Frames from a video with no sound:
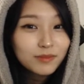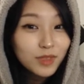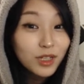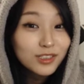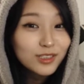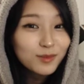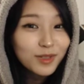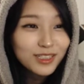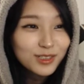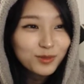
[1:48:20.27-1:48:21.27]

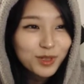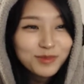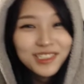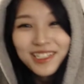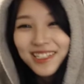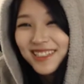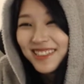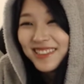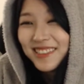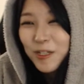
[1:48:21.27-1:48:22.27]
customize a website.
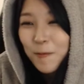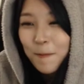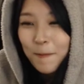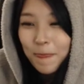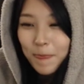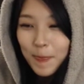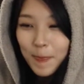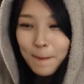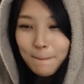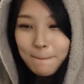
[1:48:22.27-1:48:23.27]

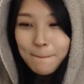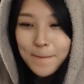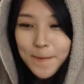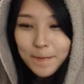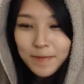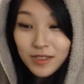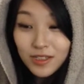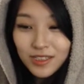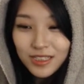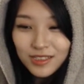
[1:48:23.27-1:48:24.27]
I
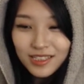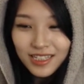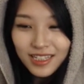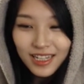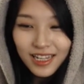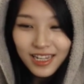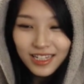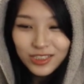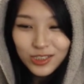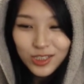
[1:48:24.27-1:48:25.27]
started to use, like,
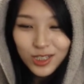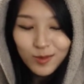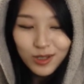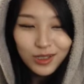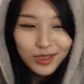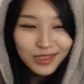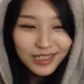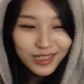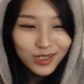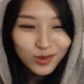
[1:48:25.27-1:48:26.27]
HTML and,
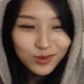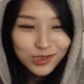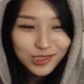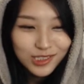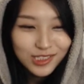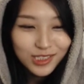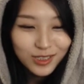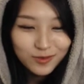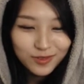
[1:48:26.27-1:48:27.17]
like, codes and stuff,